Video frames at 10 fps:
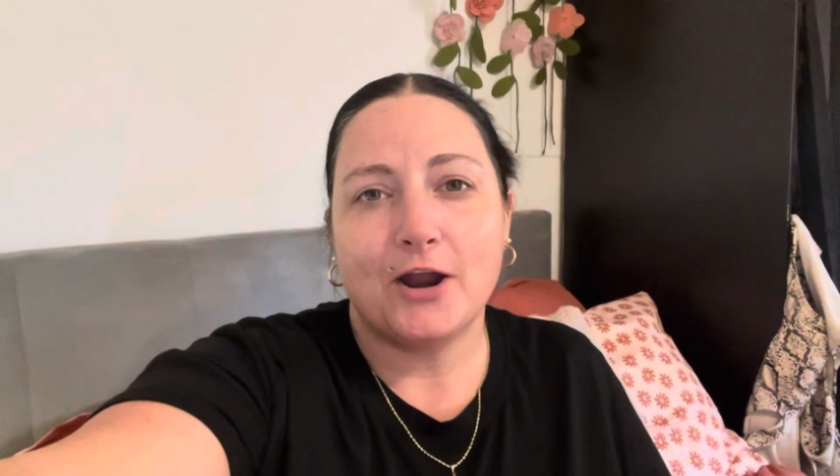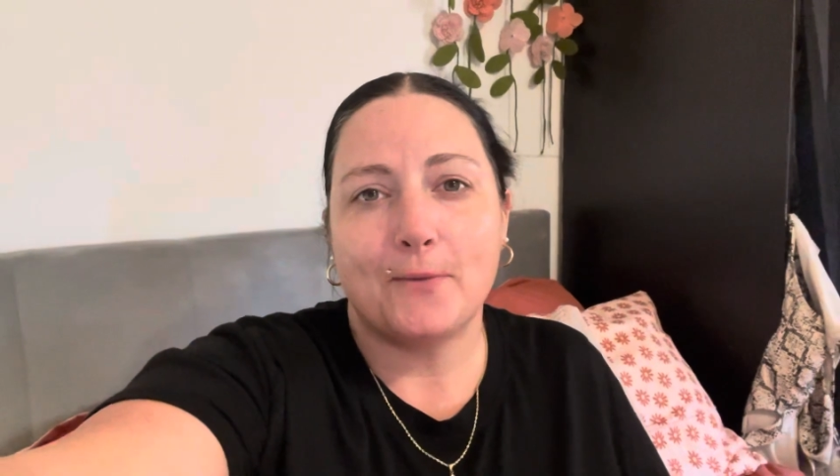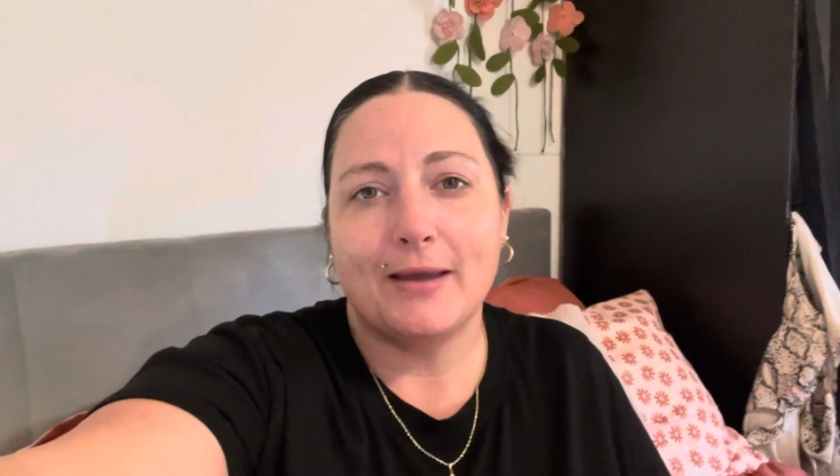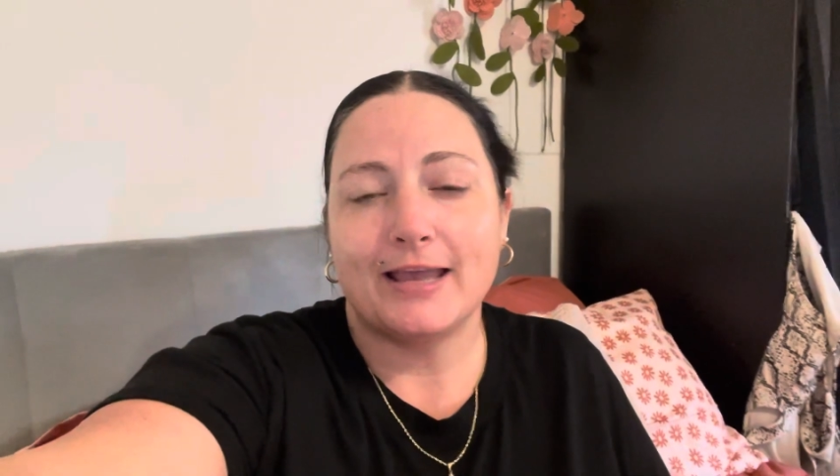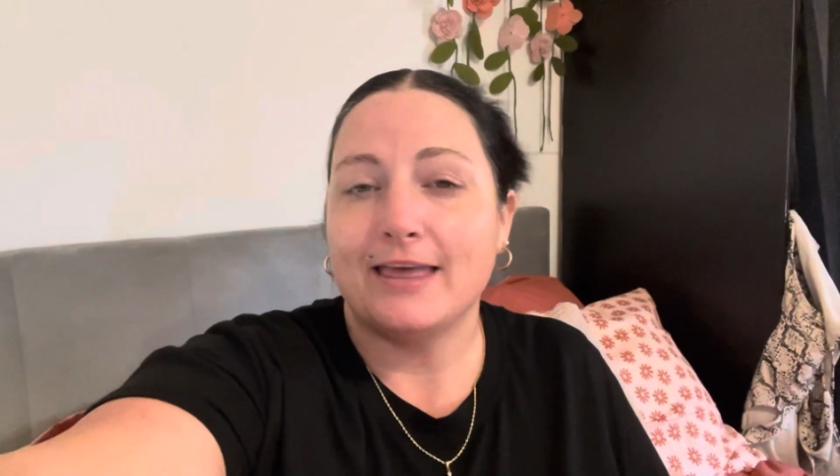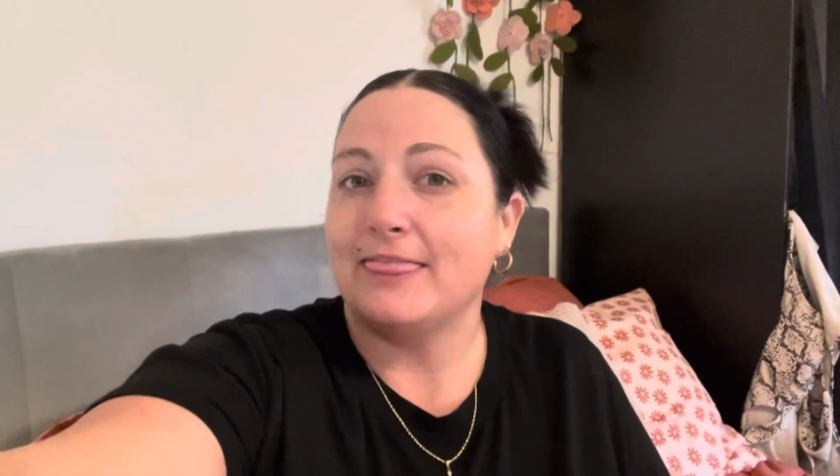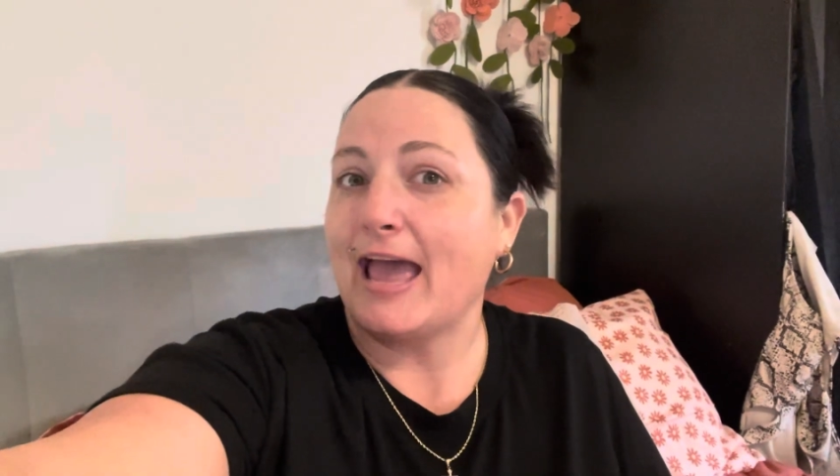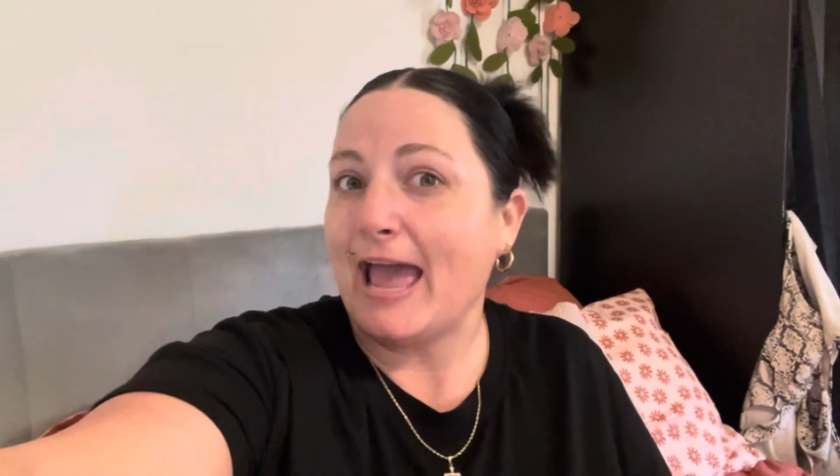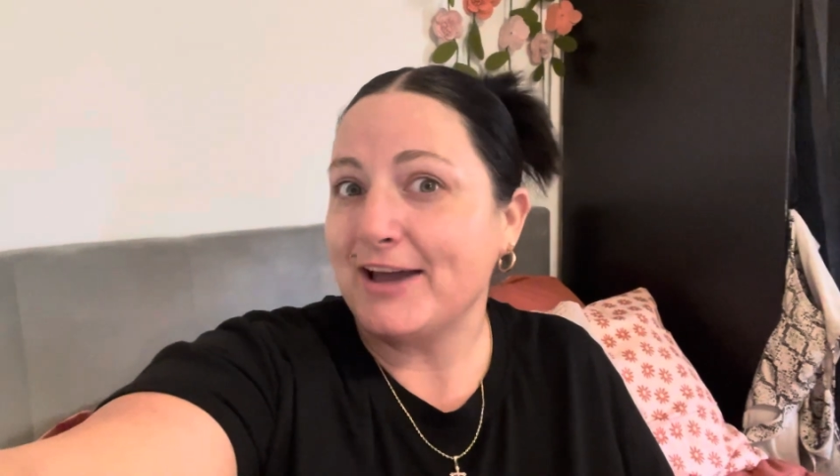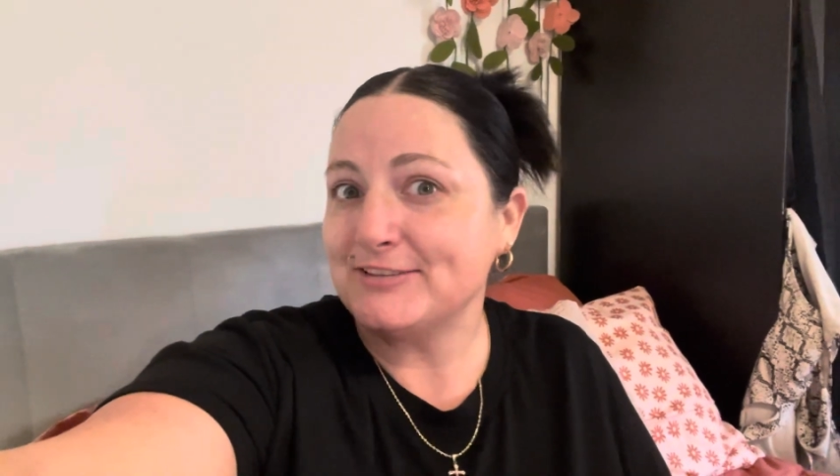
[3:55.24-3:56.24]
are back at
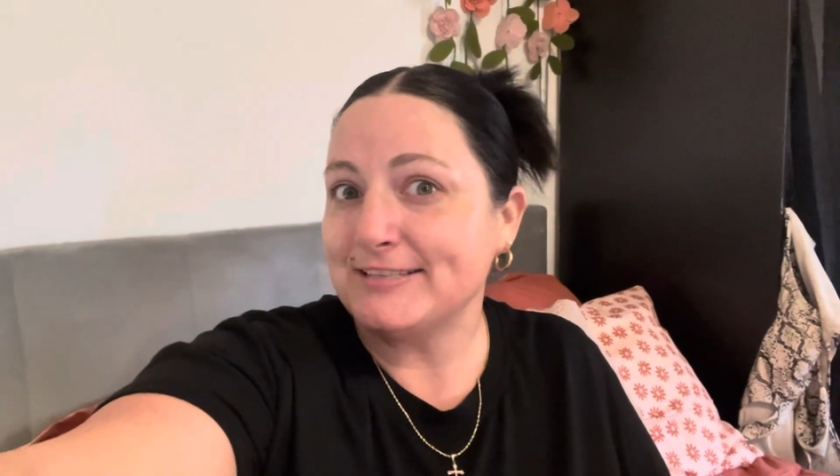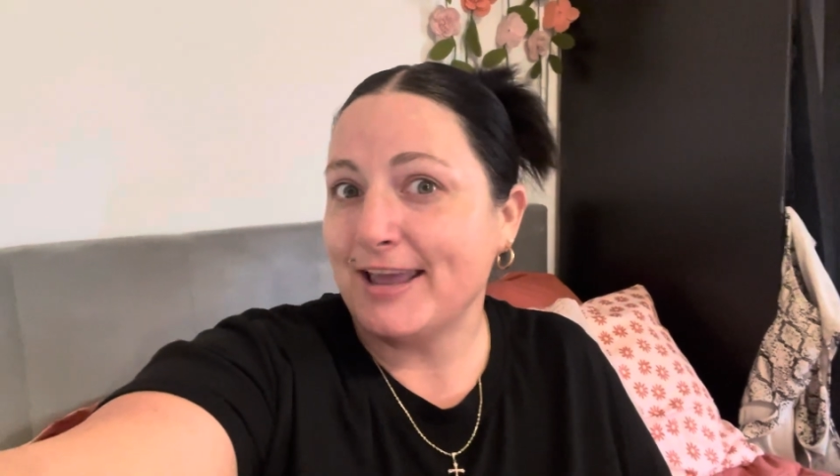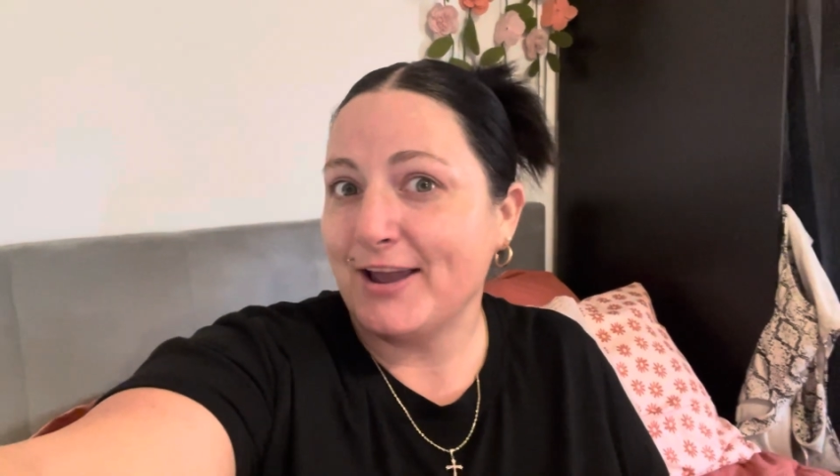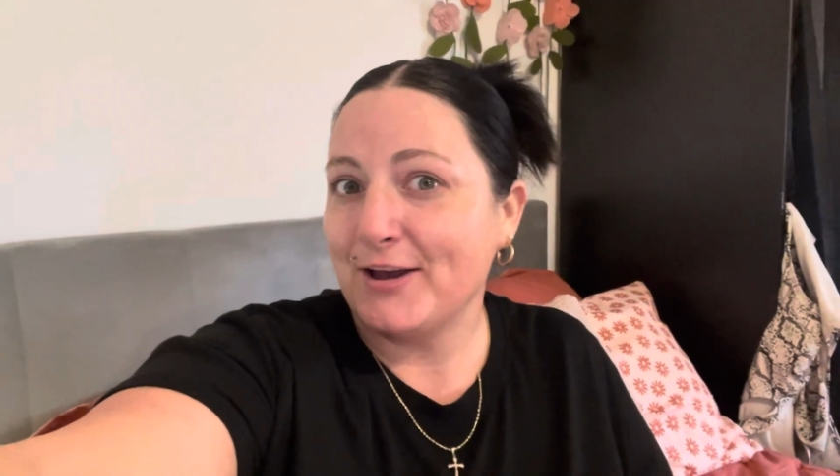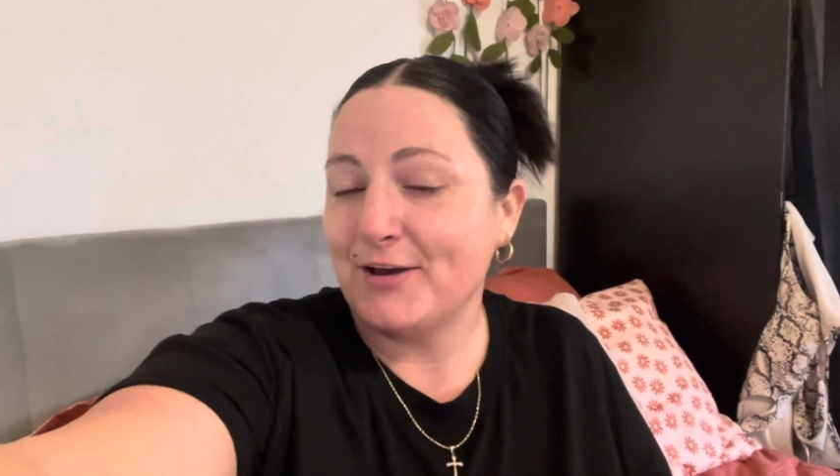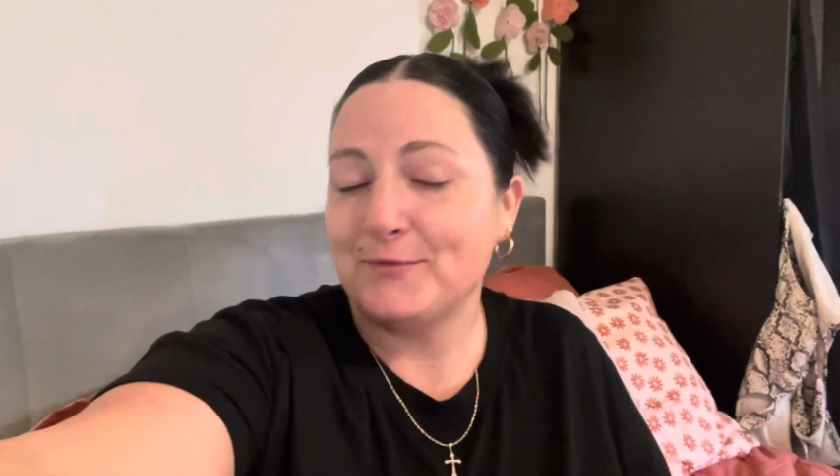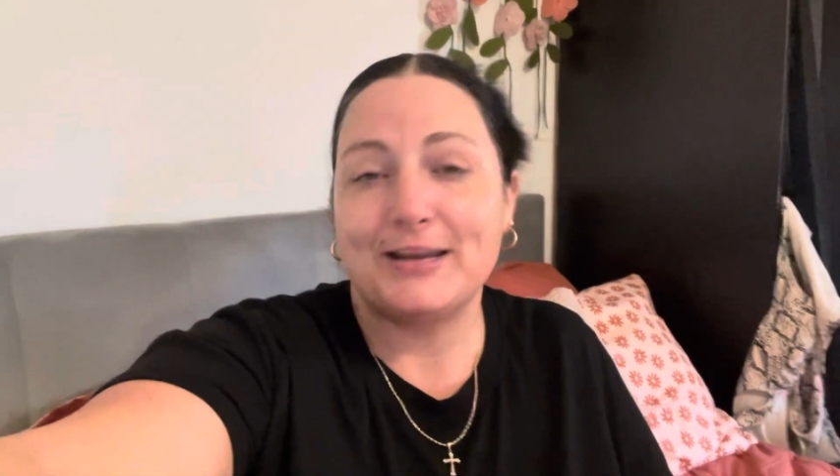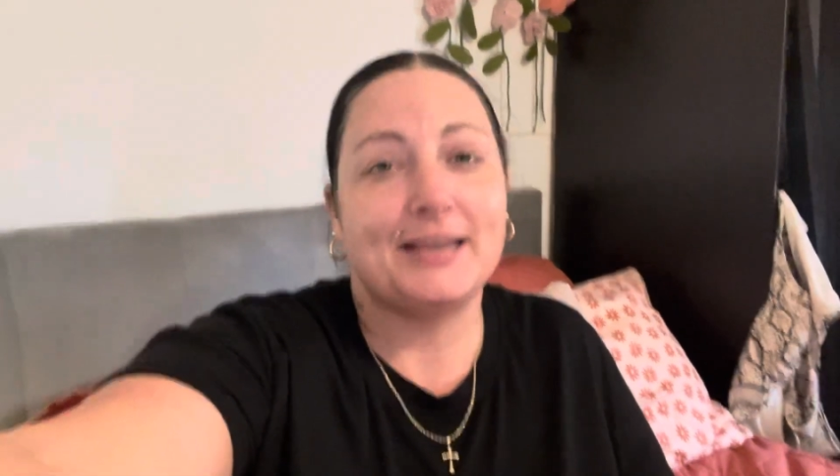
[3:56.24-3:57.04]
the house now.